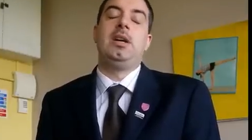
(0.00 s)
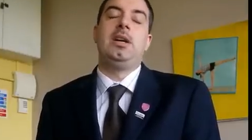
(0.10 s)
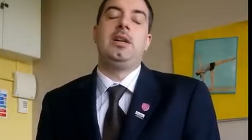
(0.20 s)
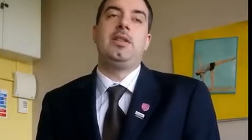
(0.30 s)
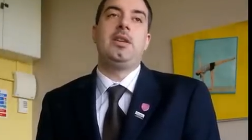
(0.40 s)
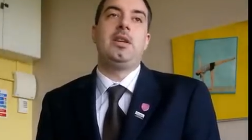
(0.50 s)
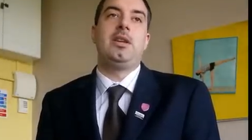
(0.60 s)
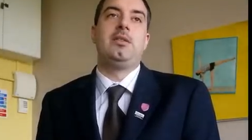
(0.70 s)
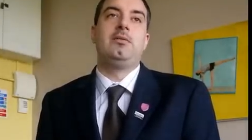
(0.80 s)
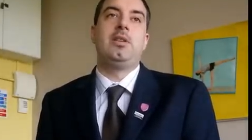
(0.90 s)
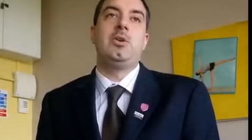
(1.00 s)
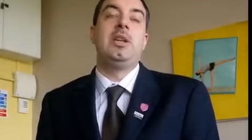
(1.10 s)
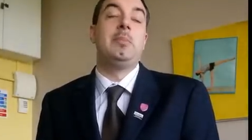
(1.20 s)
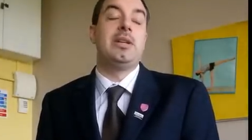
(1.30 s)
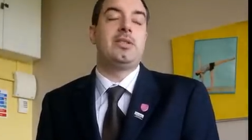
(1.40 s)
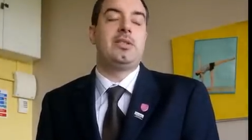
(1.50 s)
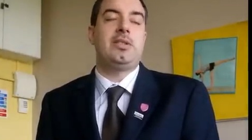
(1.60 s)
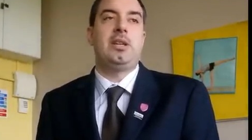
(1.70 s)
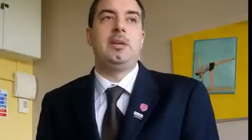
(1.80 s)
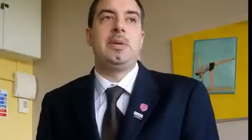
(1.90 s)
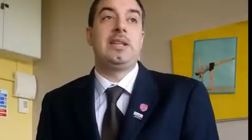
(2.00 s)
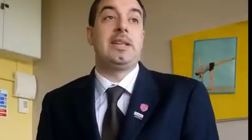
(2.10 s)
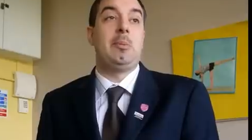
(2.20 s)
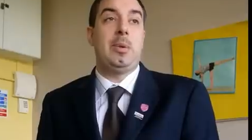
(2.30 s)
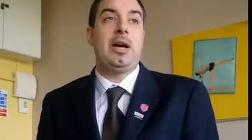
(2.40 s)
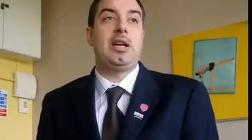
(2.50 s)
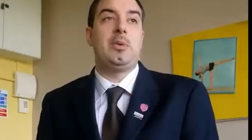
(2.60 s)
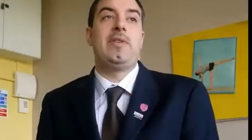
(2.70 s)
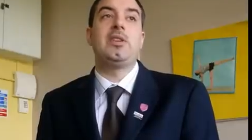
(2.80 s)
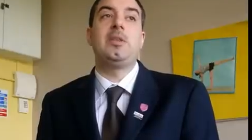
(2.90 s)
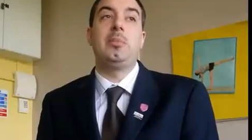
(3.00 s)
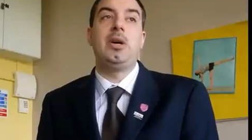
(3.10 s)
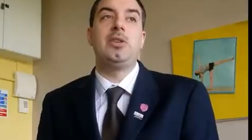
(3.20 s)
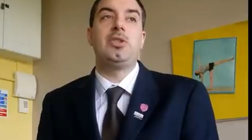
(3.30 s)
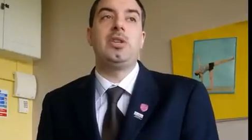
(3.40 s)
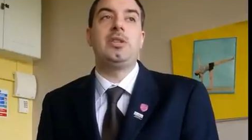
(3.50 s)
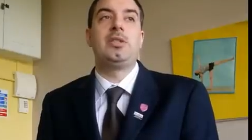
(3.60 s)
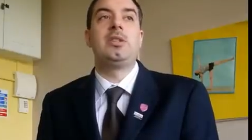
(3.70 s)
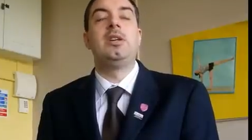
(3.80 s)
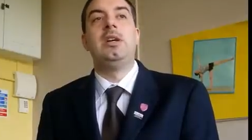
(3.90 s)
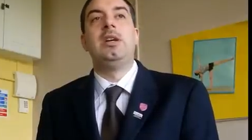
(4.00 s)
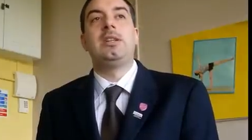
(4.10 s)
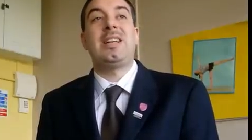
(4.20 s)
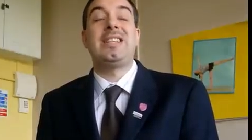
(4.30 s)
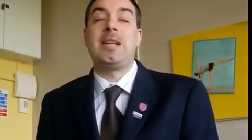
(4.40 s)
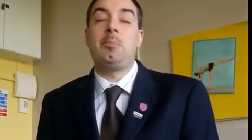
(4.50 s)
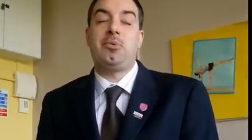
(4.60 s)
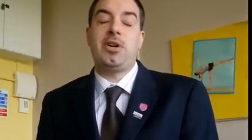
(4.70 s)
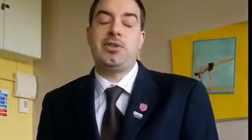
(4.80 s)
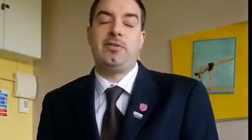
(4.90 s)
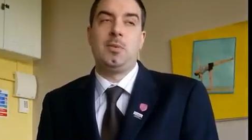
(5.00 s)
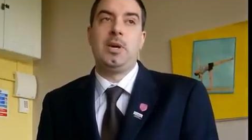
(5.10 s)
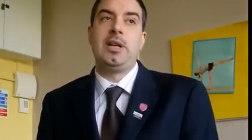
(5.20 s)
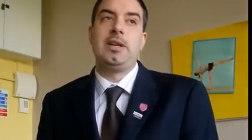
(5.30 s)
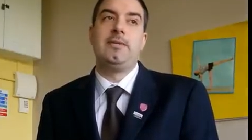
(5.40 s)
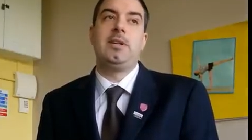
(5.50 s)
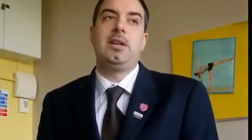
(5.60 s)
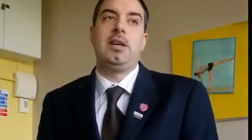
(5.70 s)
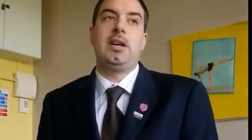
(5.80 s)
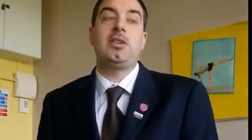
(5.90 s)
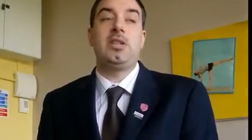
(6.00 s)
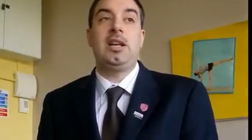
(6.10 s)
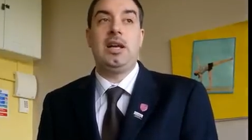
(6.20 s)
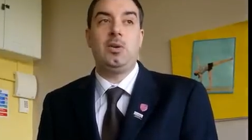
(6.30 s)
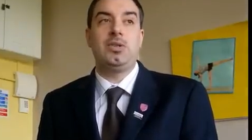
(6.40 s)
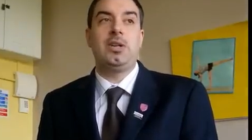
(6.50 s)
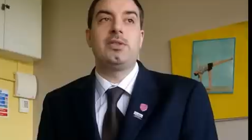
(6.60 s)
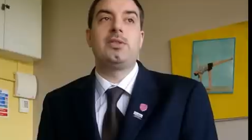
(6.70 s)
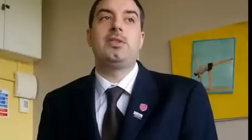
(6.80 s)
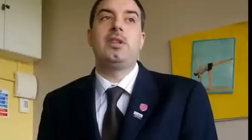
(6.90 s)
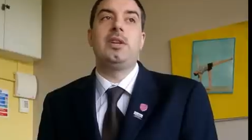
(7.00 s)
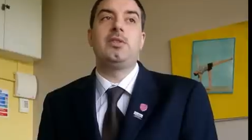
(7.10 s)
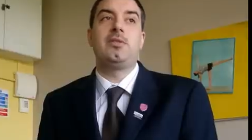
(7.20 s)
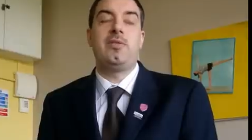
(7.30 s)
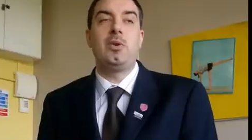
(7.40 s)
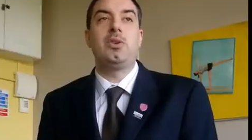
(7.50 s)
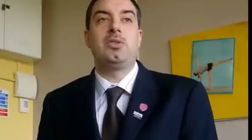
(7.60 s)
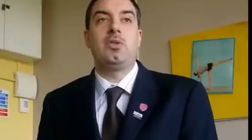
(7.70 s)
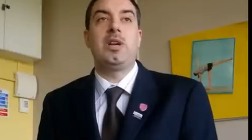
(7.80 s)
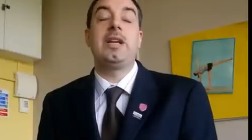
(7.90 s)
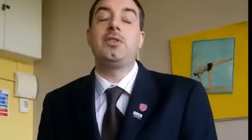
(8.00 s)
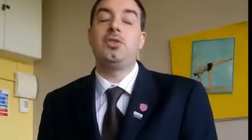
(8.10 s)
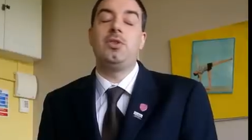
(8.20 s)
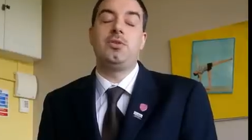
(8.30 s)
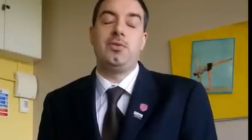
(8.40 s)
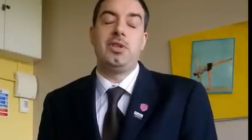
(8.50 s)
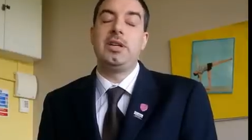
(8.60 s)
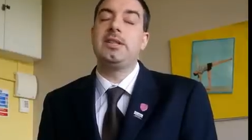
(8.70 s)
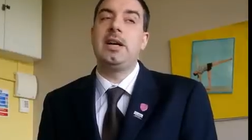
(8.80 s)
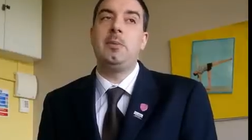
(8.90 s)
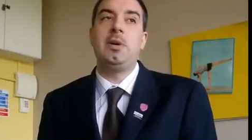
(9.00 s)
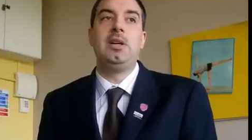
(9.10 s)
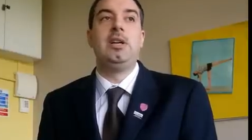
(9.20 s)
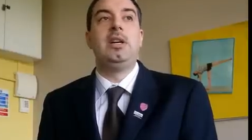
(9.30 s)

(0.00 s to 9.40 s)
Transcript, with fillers: Uh, the No Limits um, exam pack we've actually purchased takes that pressure away uh, and actually allows us to then just focus on getting the students through the exam.